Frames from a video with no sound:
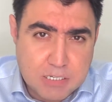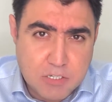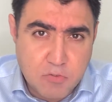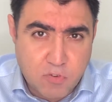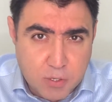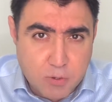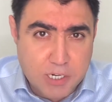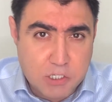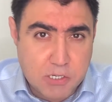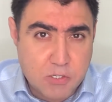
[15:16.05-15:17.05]

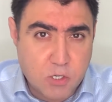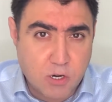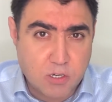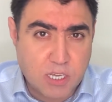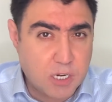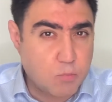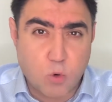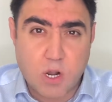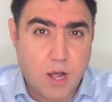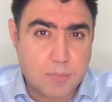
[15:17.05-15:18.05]
Configurations are getting more
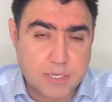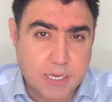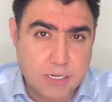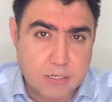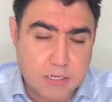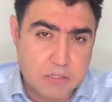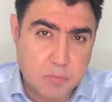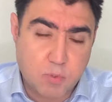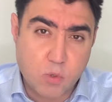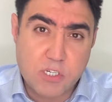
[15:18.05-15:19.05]
complicated and
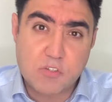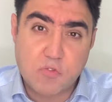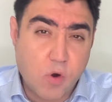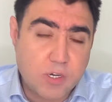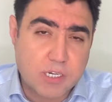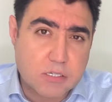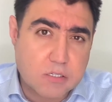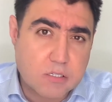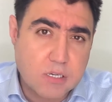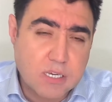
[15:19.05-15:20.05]
employees'
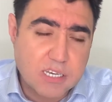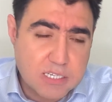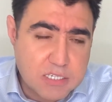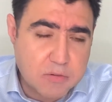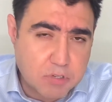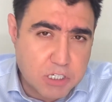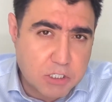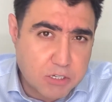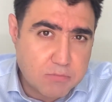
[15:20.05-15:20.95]
focus is diminishing.